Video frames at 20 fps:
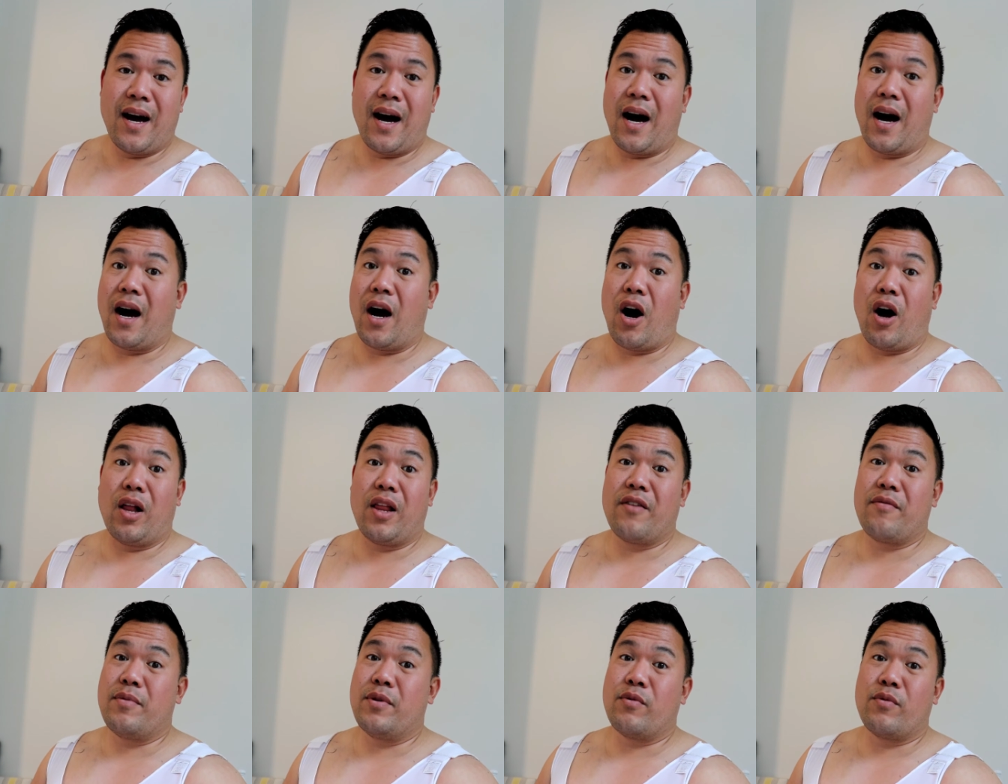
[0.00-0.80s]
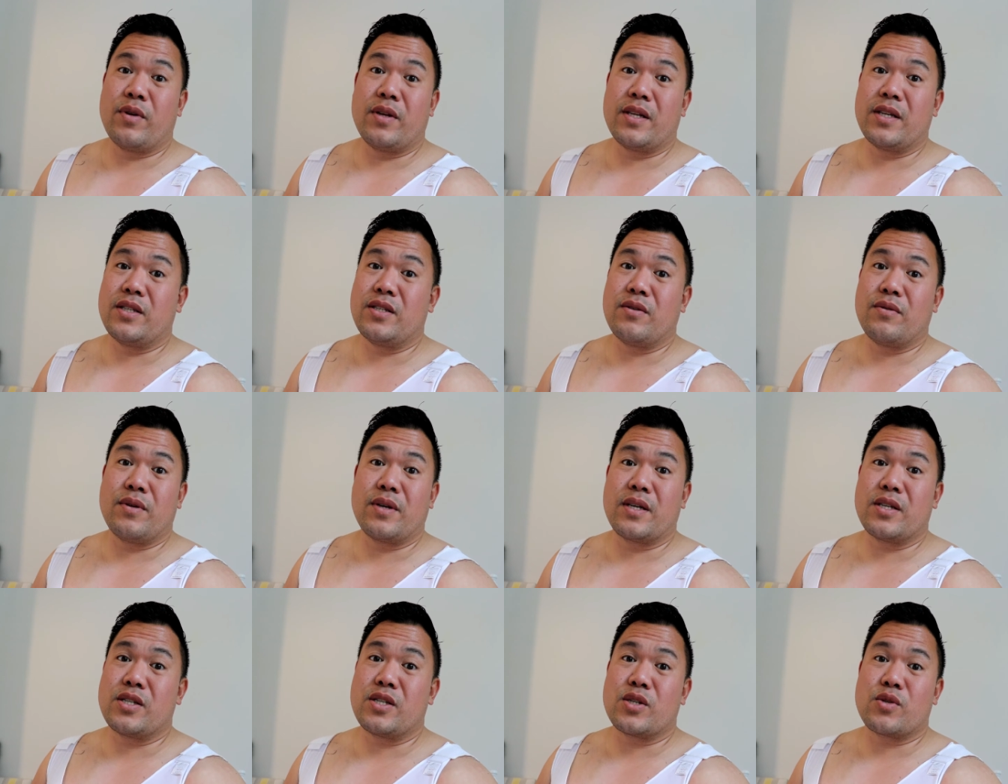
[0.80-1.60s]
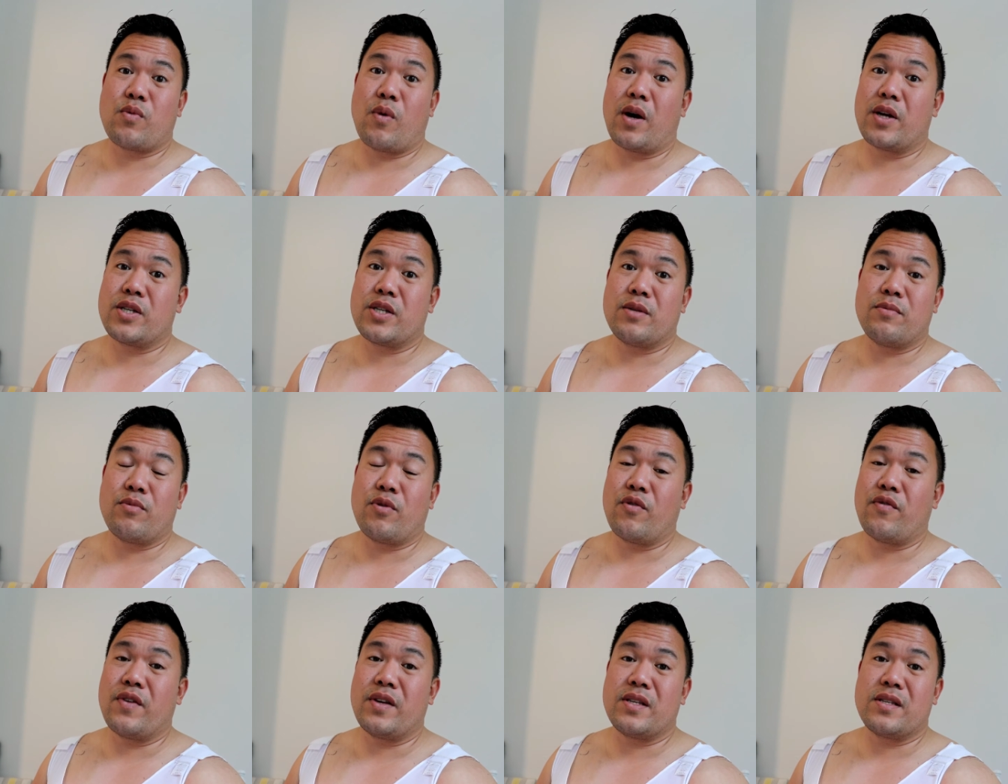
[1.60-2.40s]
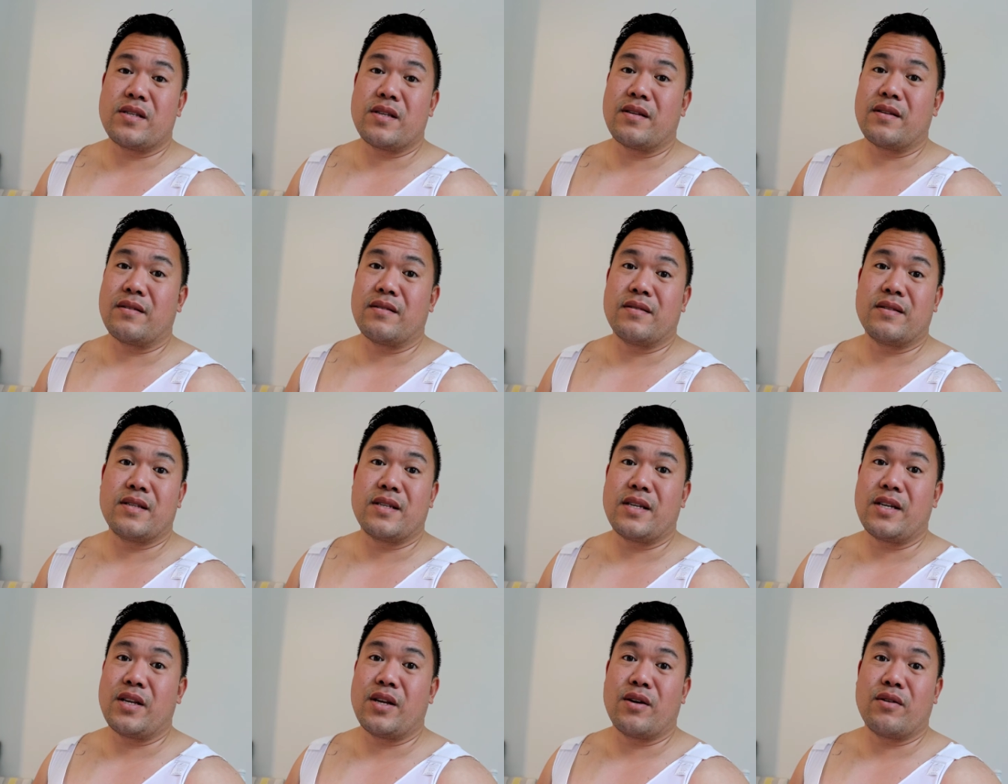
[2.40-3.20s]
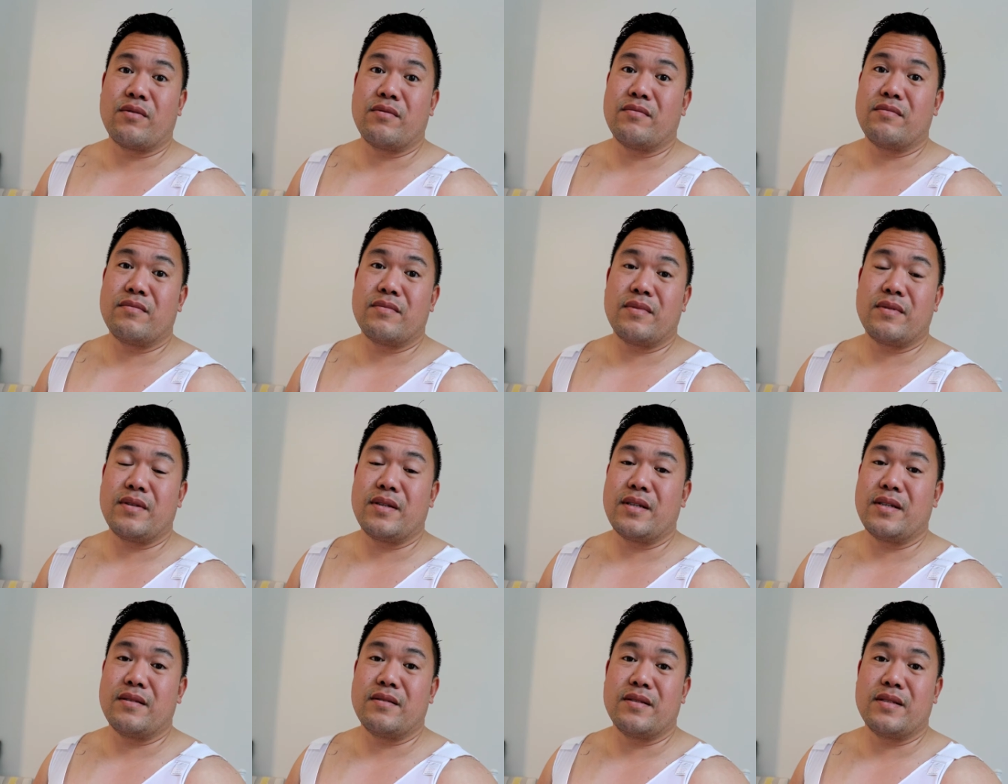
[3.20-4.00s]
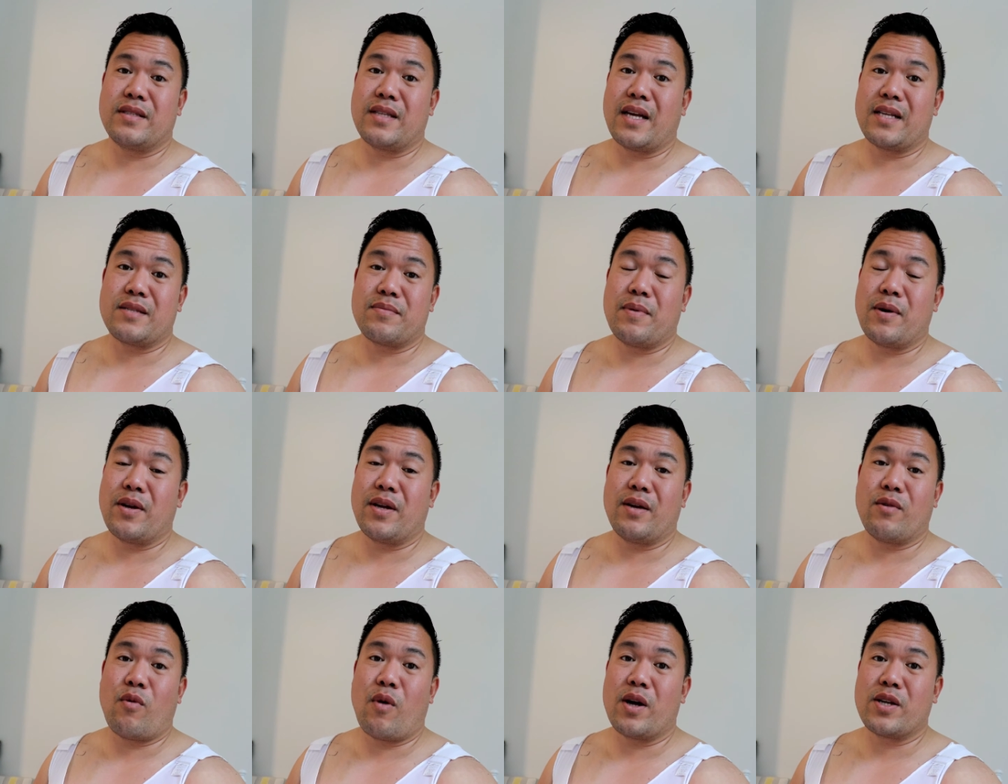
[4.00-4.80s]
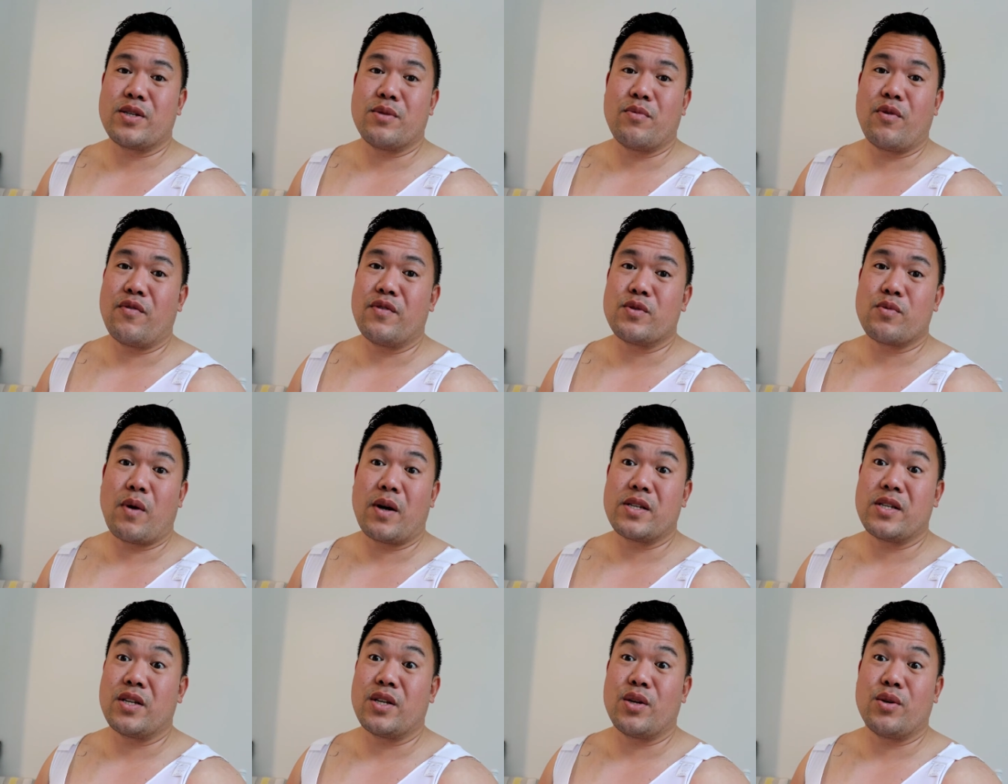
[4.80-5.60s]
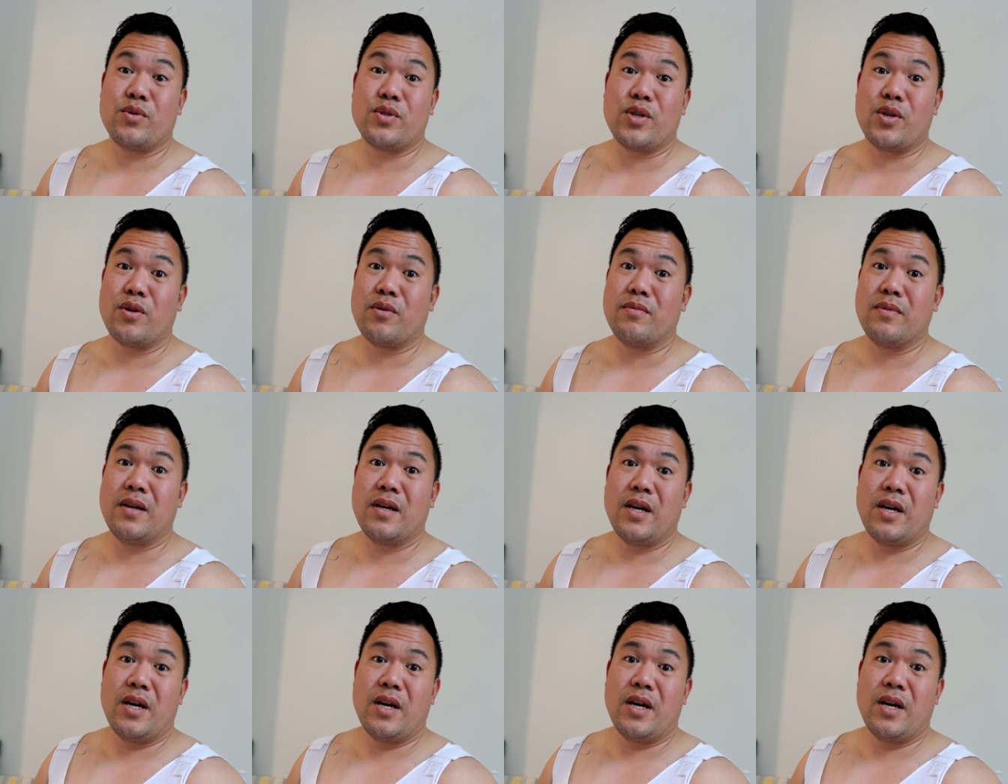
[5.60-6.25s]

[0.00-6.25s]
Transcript: Uh, all I've been really doing is just watching movies and, you know, that's about it. Watching movies, watching YouTube.